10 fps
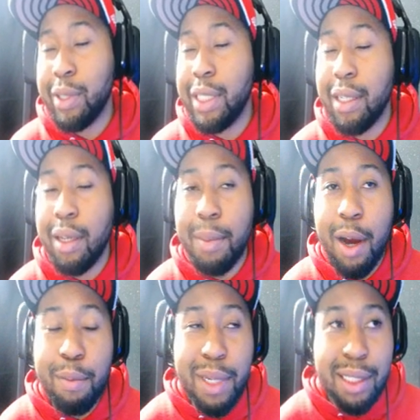
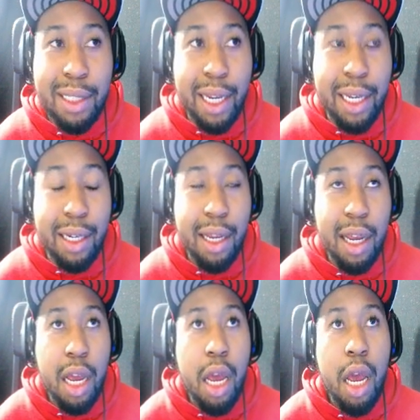about me saying
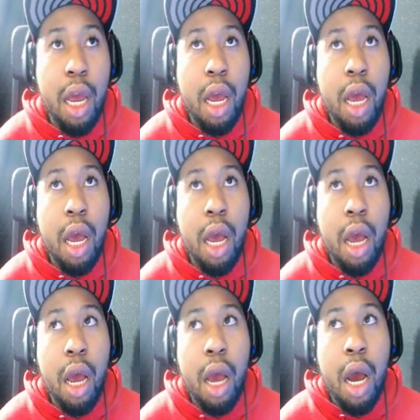
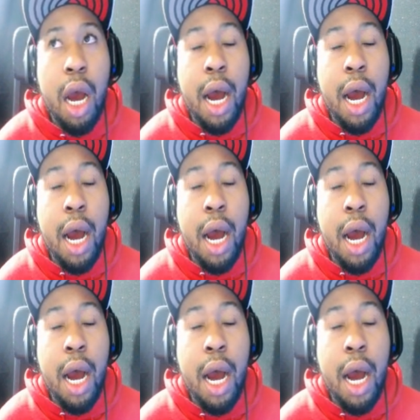
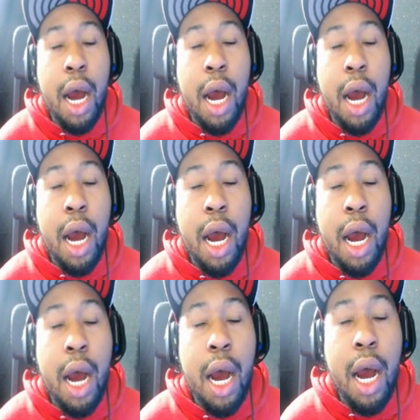Tekashi was
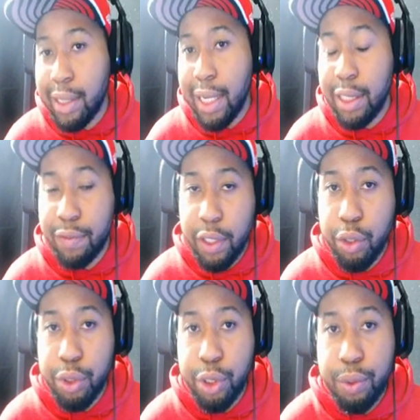arrested at his video shoot.